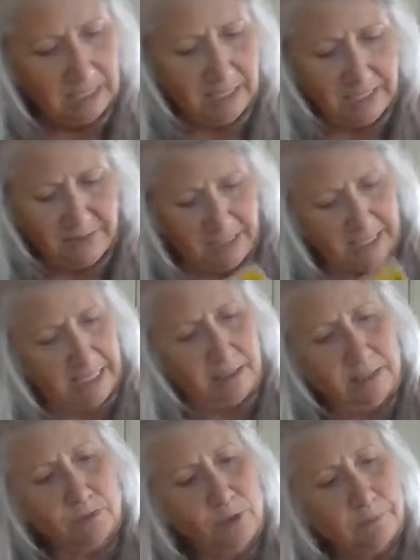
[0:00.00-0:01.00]
in the
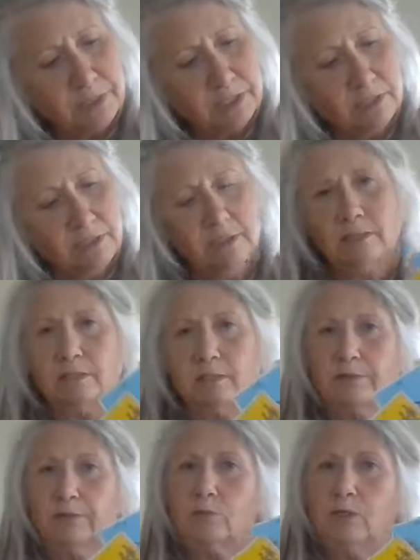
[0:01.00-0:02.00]
end, whoops,
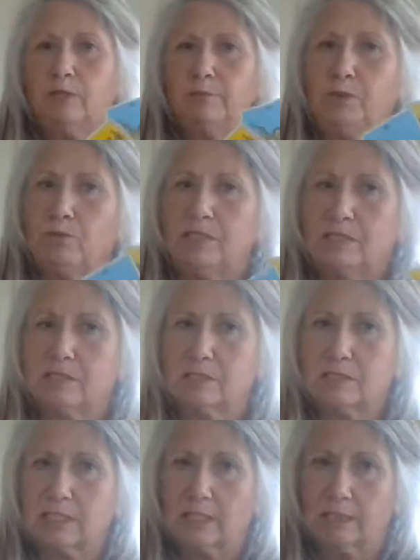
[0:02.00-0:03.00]
there will be reason to
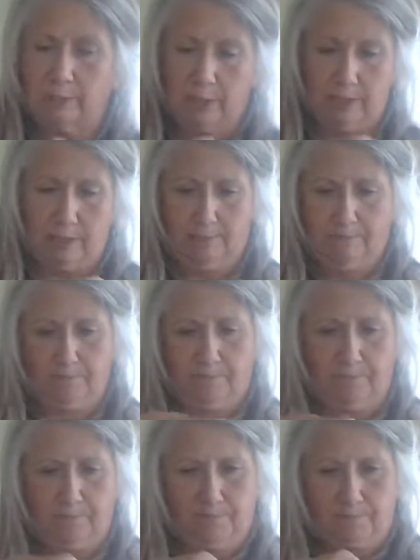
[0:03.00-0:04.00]
celebrate.
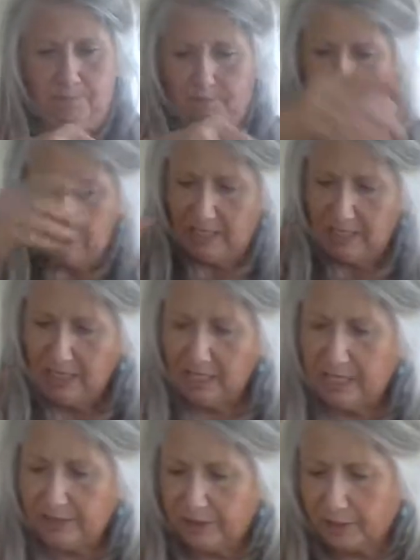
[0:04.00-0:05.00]

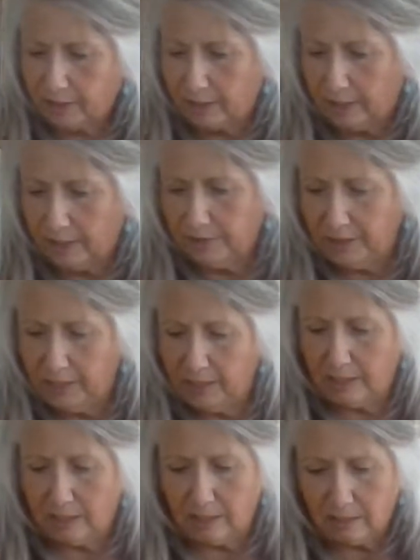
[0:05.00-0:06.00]
And
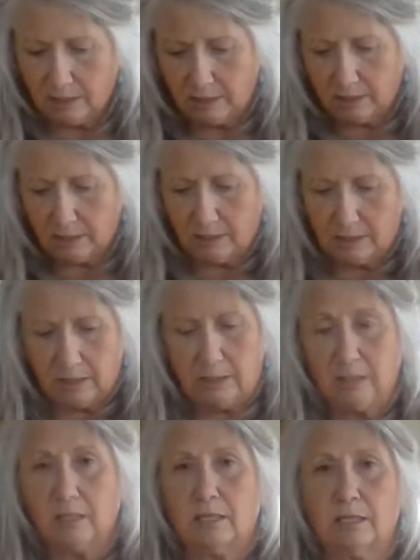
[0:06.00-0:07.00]
the
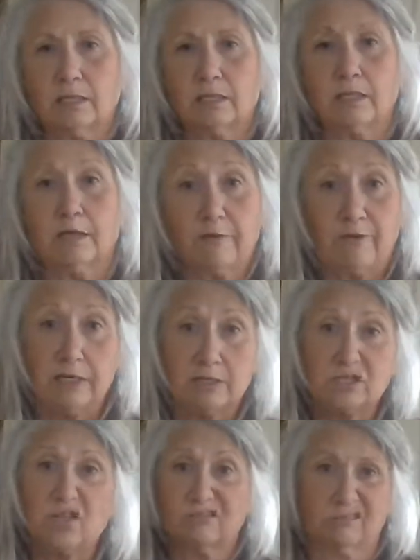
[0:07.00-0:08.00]

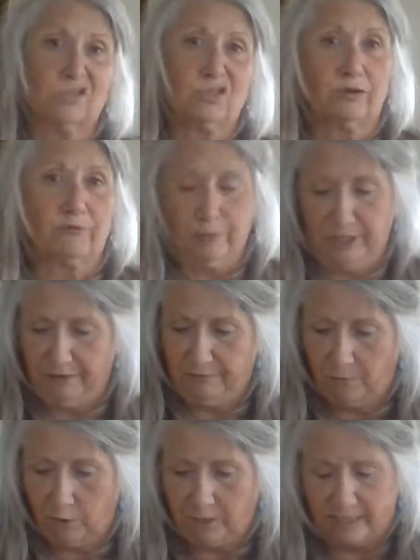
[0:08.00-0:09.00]
clarifiers sort of
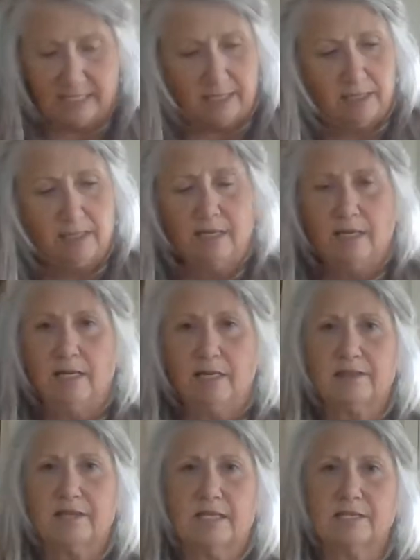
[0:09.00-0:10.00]
reinforce that.
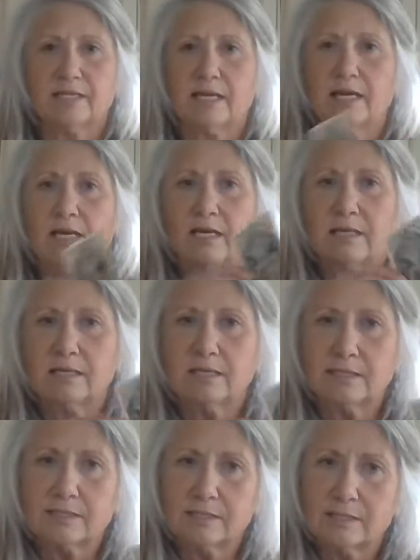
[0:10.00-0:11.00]
They say,
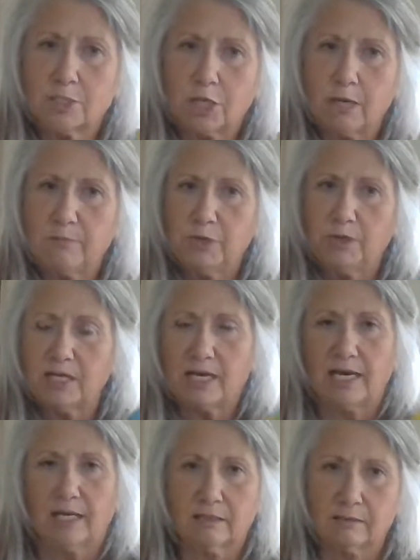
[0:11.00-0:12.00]
this is a job you can
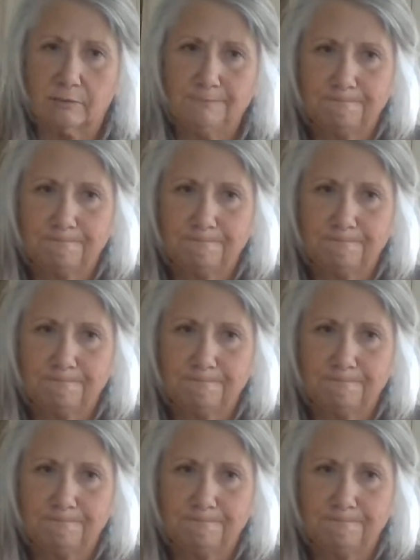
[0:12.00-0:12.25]
handle.